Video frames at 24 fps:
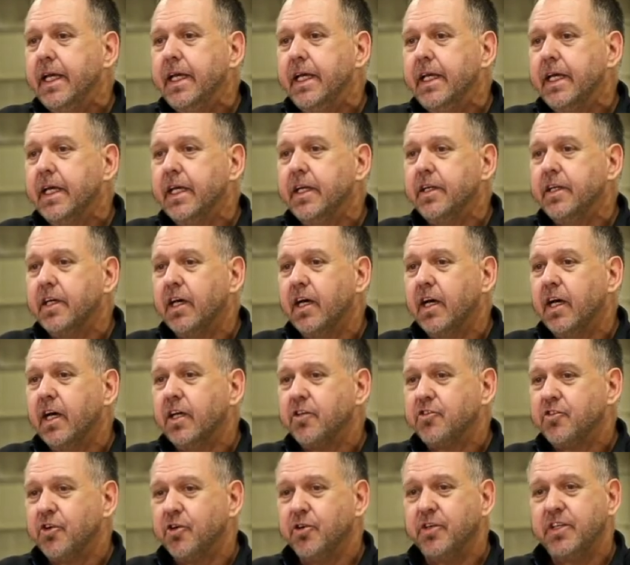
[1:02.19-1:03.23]
and
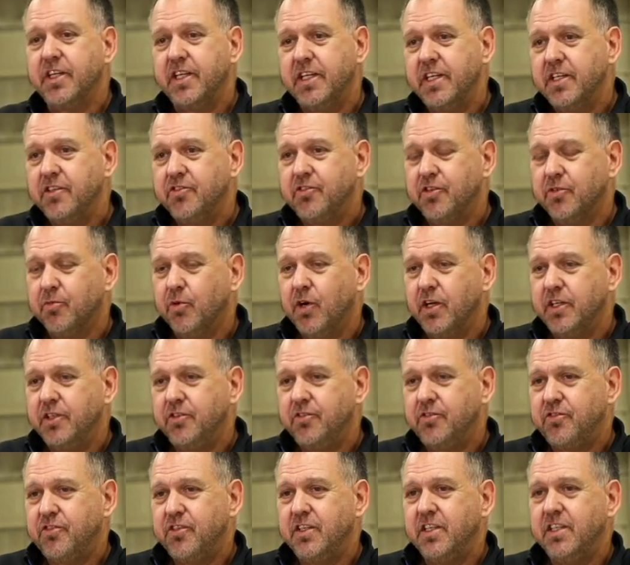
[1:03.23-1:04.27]
uh, turned it into what
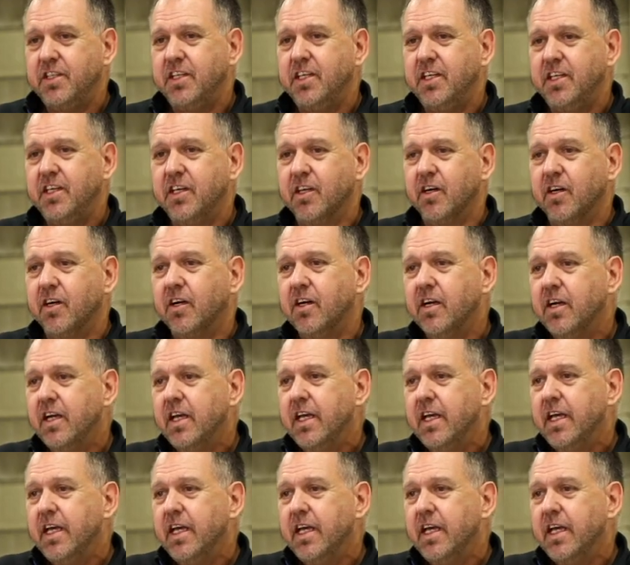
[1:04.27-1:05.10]
you see here.